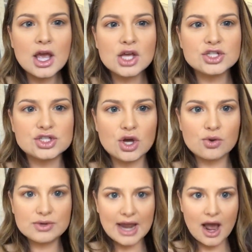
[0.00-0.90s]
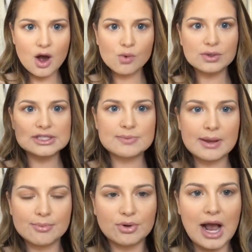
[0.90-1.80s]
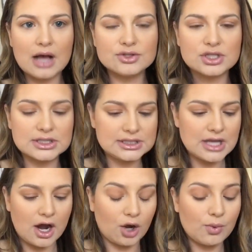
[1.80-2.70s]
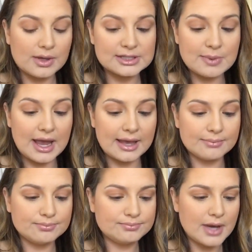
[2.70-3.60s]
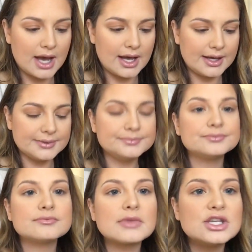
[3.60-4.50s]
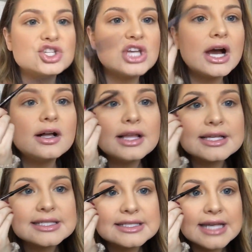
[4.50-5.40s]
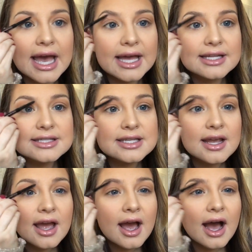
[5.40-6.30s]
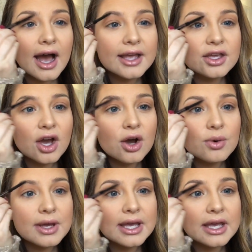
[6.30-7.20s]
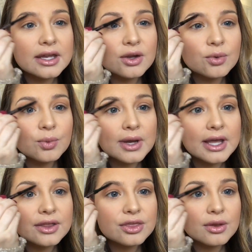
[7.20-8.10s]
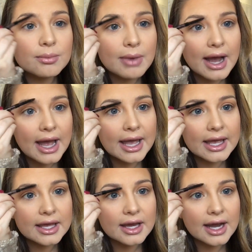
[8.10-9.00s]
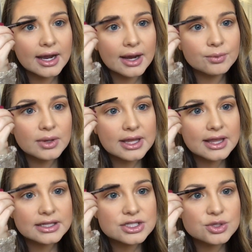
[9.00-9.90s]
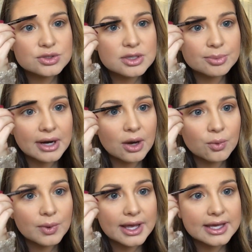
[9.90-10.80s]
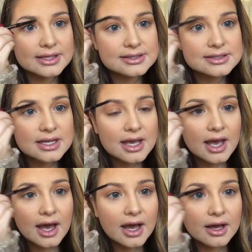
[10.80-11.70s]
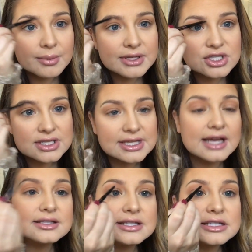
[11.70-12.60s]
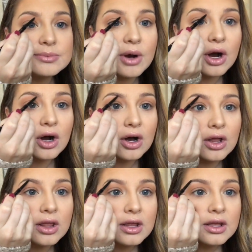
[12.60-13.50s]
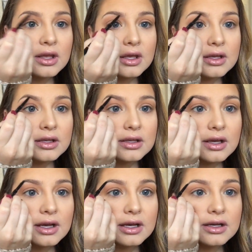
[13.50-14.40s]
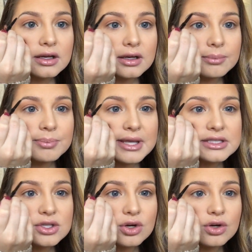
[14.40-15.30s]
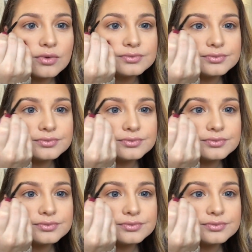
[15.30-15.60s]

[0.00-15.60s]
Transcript: So now once my brows are, or once my gel has set, I go in with my, I really like to use the Brow Wiz. It just has a small pencil.